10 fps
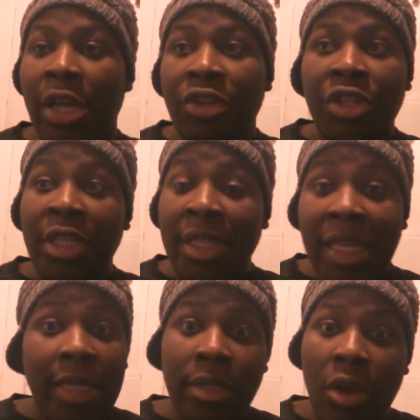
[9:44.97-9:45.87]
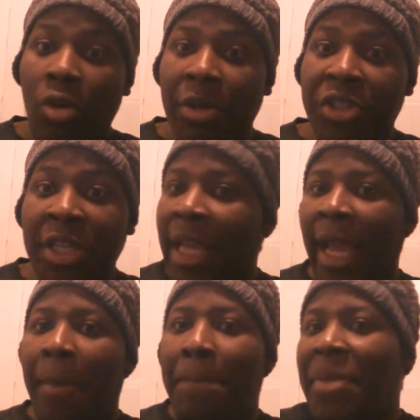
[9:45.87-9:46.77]
She needs Ikoma. She
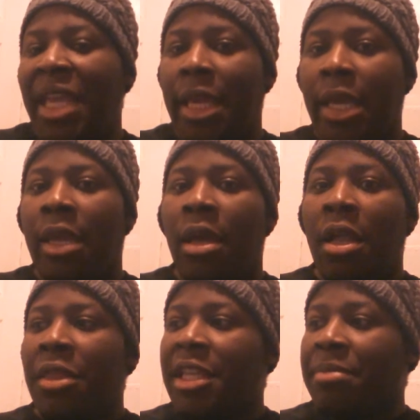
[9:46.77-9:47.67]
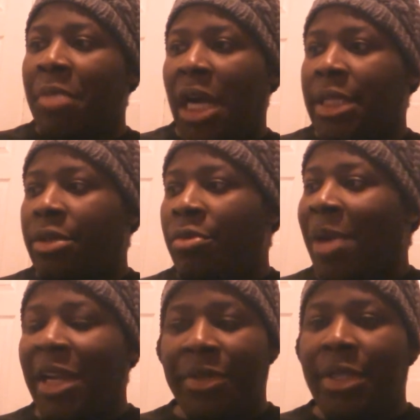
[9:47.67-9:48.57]
can't be this monster
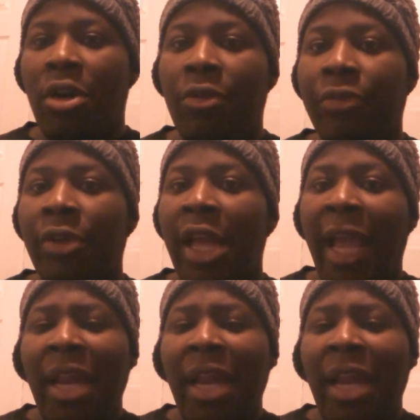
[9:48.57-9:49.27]
by herself.